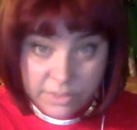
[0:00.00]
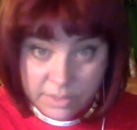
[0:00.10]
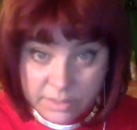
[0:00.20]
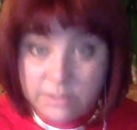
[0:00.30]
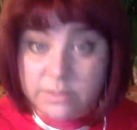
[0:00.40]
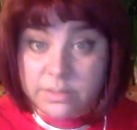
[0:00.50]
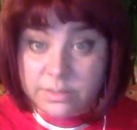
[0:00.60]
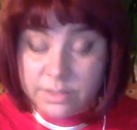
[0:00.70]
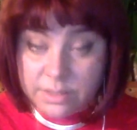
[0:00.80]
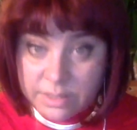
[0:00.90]
30th
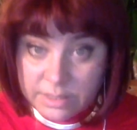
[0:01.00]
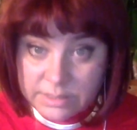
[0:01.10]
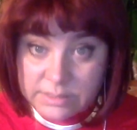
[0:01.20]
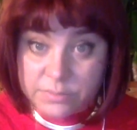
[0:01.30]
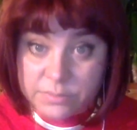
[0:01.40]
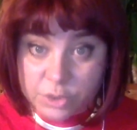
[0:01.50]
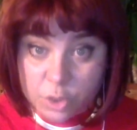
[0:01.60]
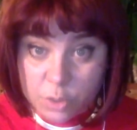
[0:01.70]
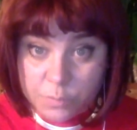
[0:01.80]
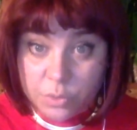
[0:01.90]
degrees of
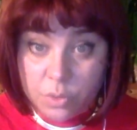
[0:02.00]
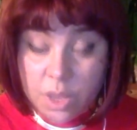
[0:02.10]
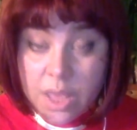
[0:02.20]
Scorpio.